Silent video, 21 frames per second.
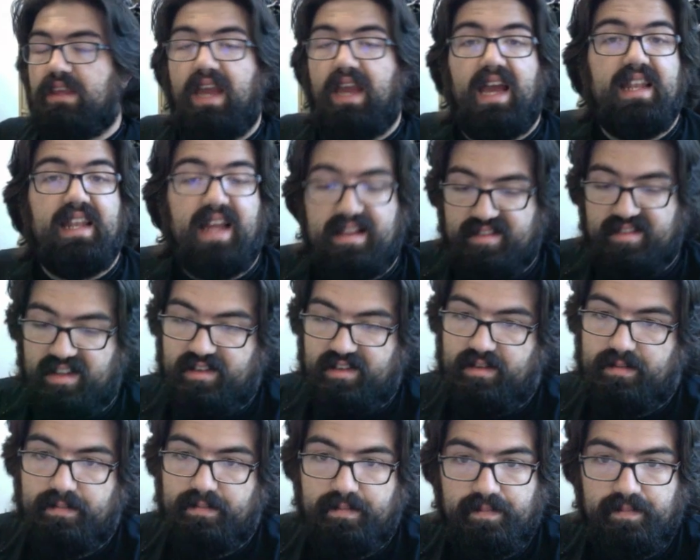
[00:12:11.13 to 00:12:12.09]
And that's it.
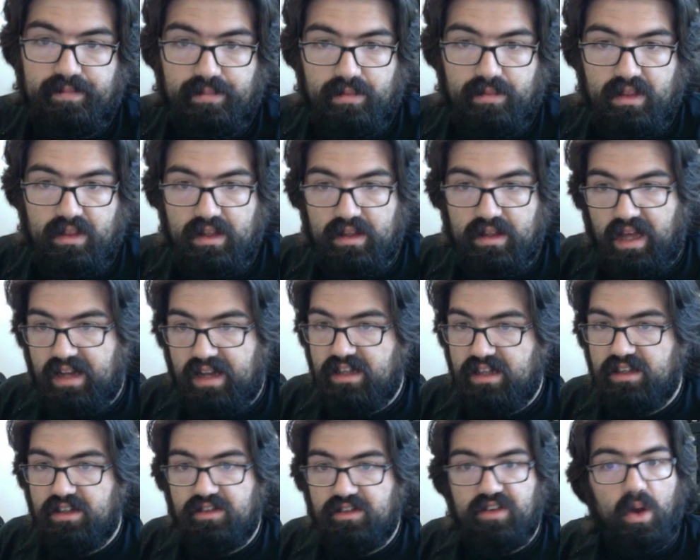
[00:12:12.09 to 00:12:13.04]
That
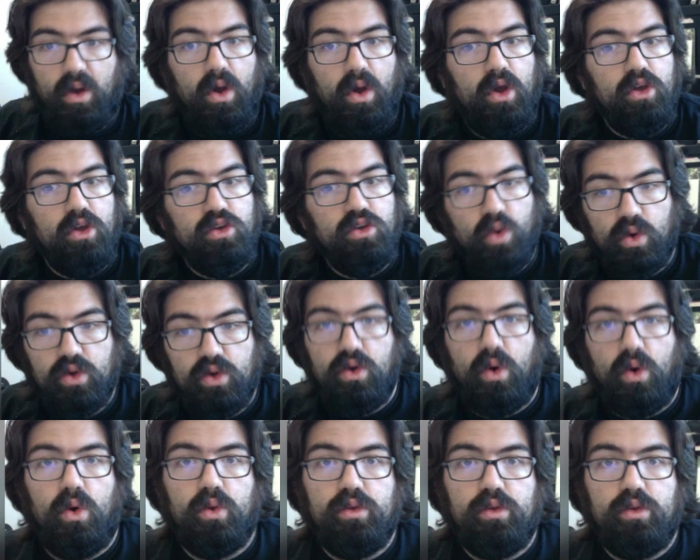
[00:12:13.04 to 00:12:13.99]
is your
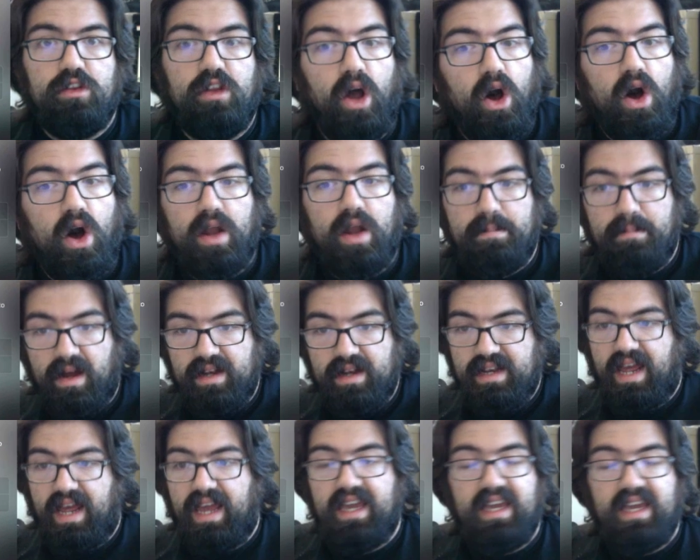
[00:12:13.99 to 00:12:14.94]
goal on
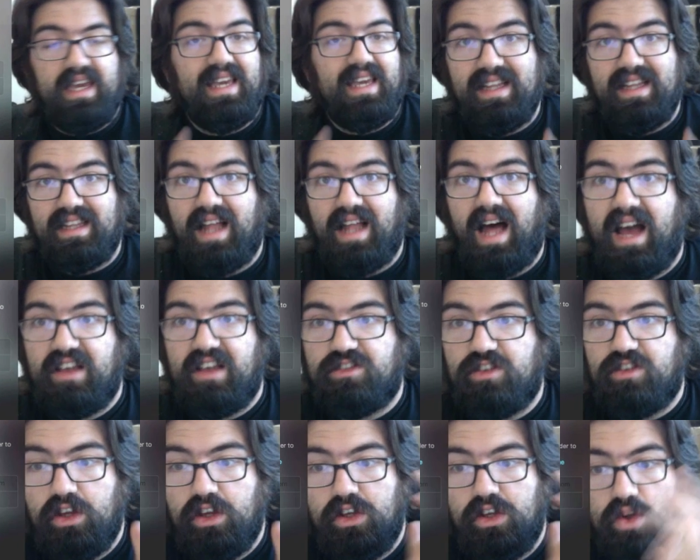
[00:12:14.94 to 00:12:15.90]
Monday in
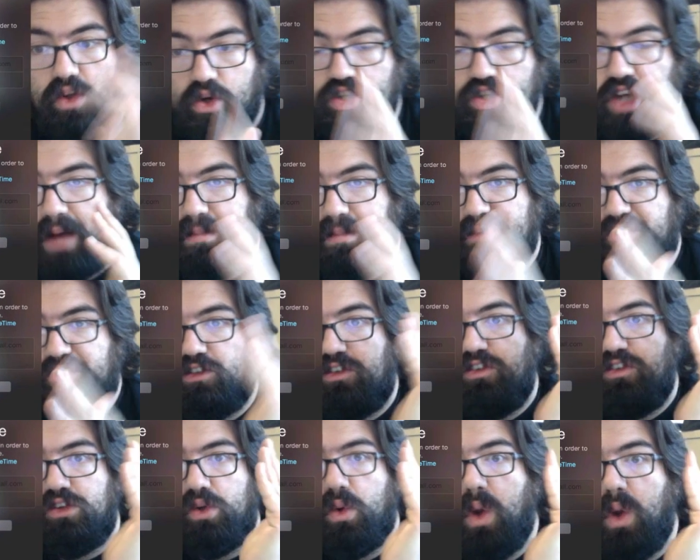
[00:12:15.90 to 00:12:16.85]
class. Your job is to
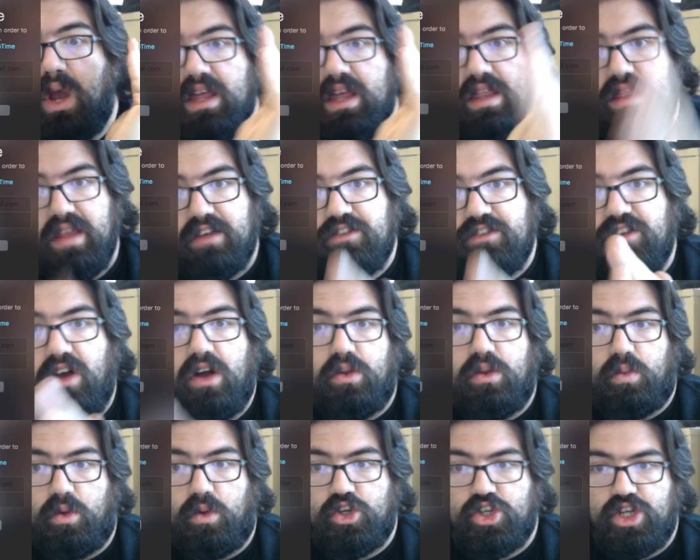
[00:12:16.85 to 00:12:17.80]
do this on the
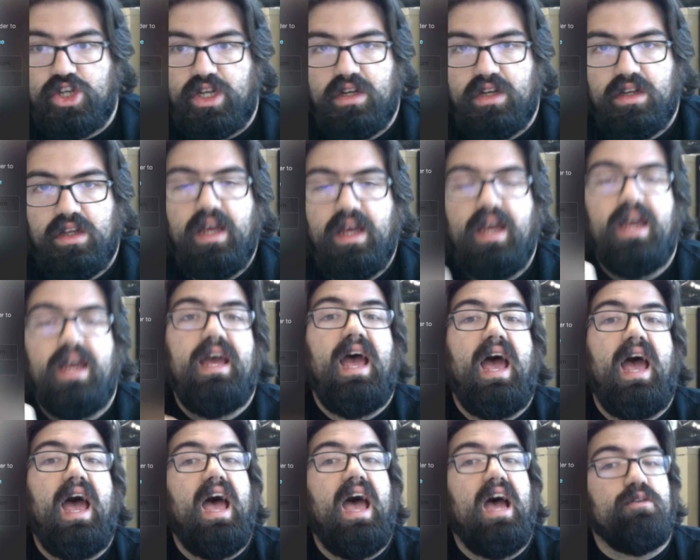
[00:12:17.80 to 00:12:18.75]
worksheet.
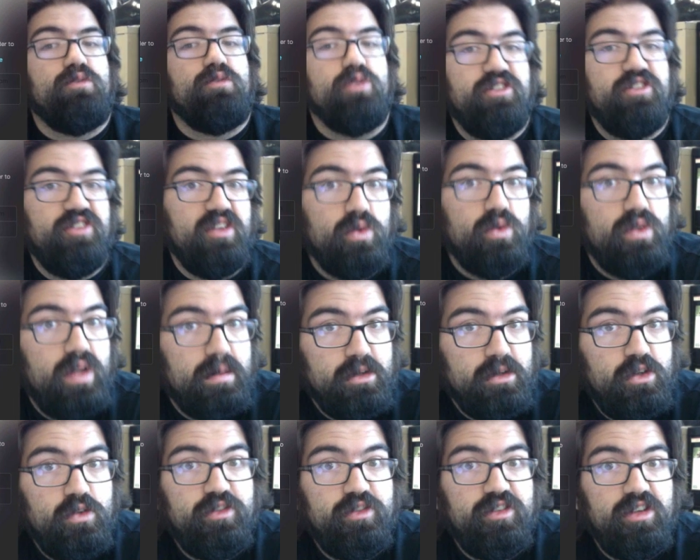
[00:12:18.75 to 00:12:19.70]
Every single number
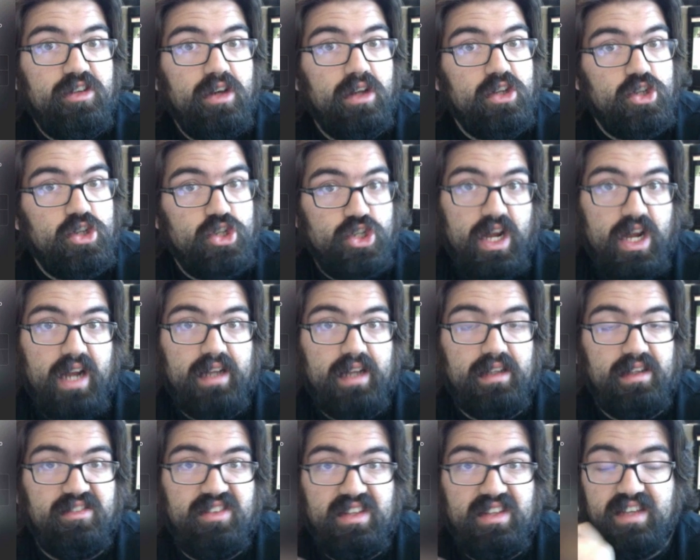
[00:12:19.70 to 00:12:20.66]
you see on this
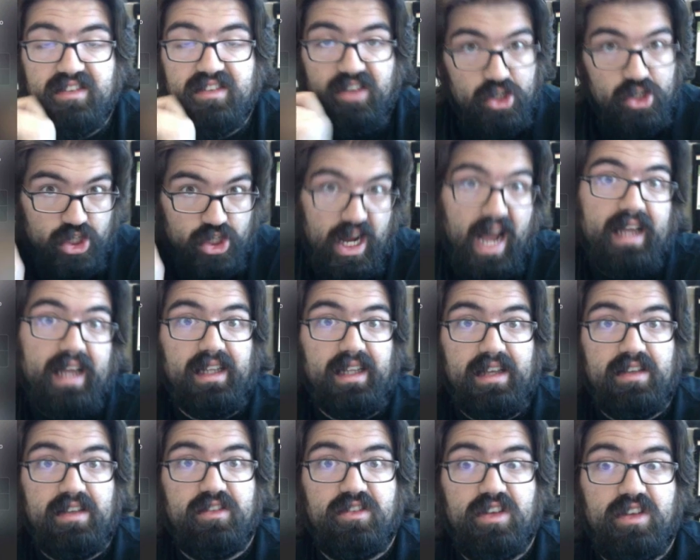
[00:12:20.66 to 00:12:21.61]
checklist, it's a
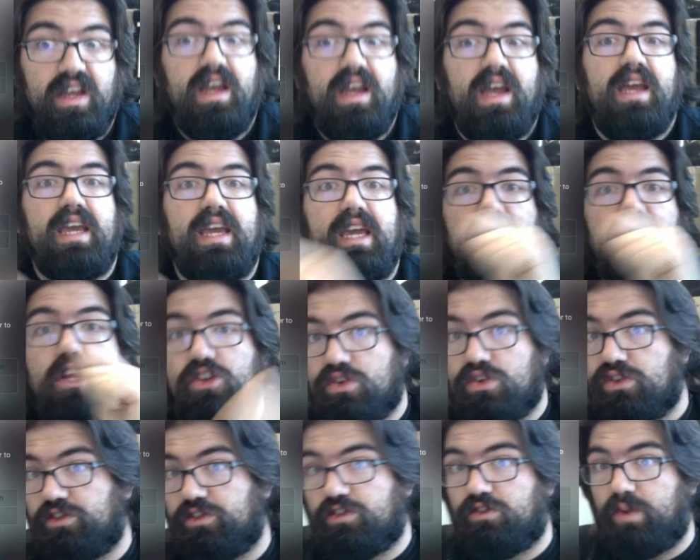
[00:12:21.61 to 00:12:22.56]
checklist. In your
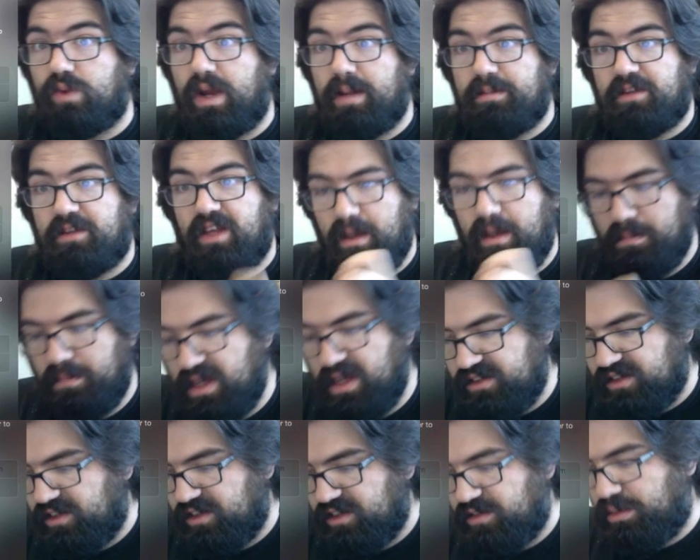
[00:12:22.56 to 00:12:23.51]
script,
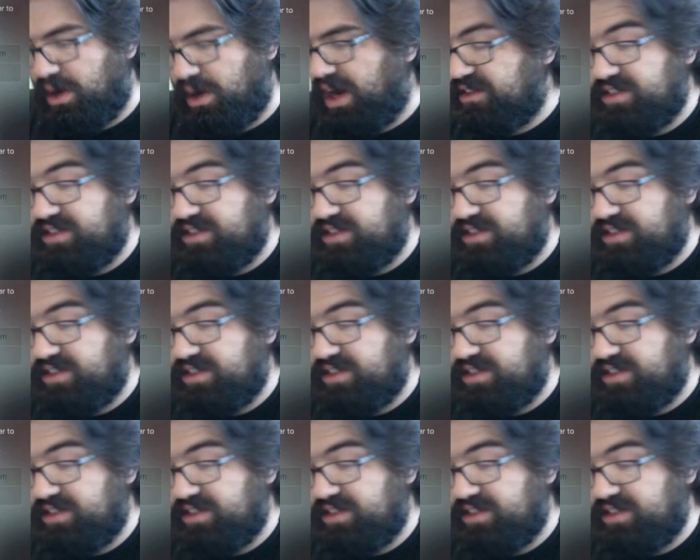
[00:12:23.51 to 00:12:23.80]
business price,